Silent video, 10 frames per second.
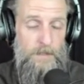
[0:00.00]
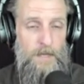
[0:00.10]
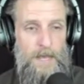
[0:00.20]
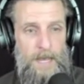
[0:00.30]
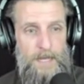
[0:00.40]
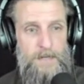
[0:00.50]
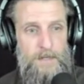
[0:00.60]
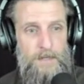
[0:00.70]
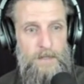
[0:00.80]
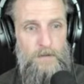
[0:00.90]
And
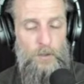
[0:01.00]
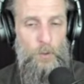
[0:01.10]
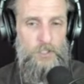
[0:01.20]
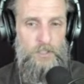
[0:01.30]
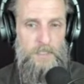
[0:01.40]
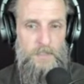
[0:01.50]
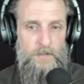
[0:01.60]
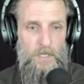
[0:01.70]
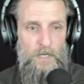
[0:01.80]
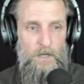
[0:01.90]
the question
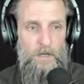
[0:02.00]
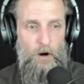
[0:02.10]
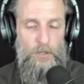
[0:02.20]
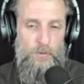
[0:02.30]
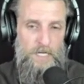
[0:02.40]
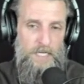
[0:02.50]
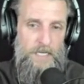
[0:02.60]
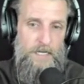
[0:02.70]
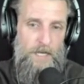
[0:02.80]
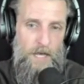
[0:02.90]
is, are you going to
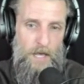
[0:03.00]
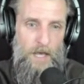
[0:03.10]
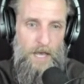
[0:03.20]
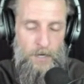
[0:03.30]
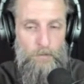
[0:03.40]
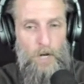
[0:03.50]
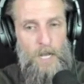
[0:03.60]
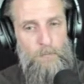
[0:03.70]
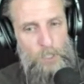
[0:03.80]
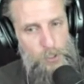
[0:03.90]
get an,
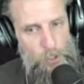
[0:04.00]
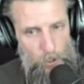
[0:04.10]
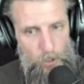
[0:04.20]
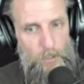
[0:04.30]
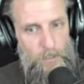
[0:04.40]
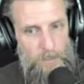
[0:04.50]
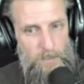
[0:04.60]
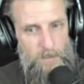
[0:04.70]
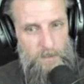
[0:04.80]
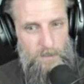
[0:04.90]
a return
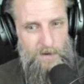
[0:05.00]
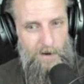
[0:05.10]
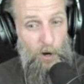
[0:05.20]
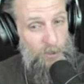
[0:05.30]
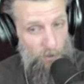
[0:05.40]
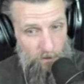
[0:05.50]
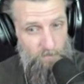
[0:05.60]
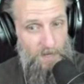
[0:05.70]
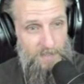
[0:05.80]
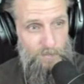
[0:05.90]
on your
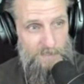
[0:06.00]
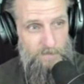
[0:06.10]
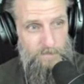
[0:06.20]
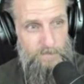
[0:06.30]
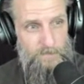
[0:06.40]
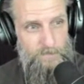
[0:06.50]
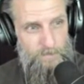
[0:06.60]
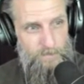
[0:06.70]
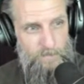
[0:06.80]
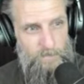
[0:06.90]
investment?
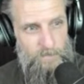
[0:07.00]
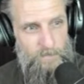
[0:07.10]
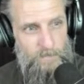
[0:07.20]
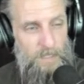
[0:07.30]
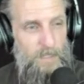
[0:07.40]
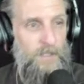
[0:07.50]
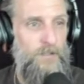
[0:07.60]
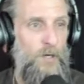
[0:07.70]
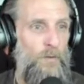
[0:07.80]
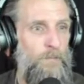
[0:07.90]

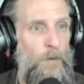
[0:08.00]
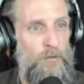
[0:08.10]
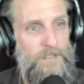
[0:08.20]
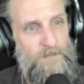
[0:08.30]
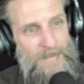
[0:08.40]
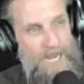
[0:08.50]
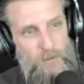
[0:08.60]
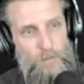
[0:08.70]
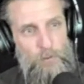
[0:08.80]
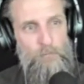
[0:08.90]
So, the most
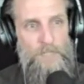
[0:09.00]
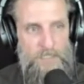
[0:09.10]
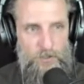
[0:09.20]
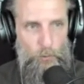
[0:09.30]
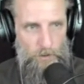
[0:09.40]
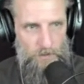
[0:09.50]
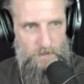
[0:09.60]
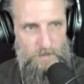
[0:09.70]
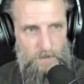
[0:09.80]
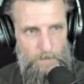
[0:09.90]
valuable
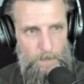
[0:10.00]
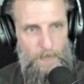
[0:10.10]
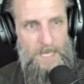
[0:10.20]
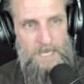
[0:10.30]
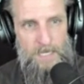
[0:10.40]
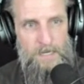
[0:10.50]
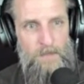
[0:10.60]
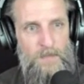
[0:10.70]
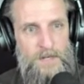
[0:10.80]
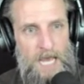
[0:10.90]
resource in
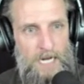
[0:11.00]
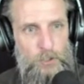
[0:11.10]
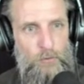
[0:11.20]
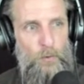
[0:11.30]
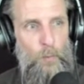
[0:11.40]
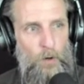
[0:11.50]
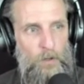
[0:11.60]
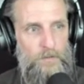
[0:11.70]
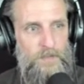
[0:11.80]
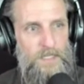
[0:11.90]
the natural
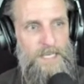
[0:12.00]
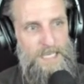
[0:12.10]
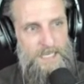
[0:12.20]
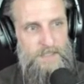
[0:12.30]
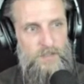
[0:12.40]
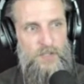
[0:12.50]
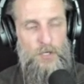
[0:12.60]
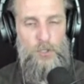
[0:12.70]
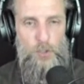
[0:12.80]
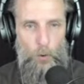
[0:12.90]
world is
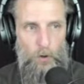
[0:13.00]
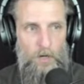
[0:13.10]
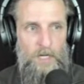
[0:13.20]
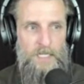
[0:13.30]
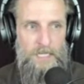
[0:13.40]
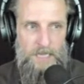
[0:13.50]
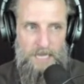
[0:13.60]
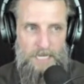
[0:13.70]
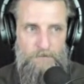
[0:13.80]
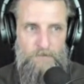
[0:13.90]
your
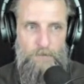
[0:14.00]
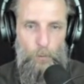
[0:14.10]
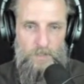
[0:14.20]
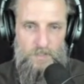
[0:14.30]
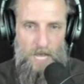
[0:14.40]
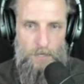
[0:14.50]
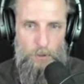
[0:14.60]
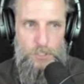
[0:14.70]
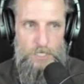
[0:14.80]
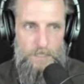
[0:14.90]
life force
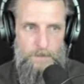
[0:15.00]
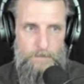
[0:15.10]
energy,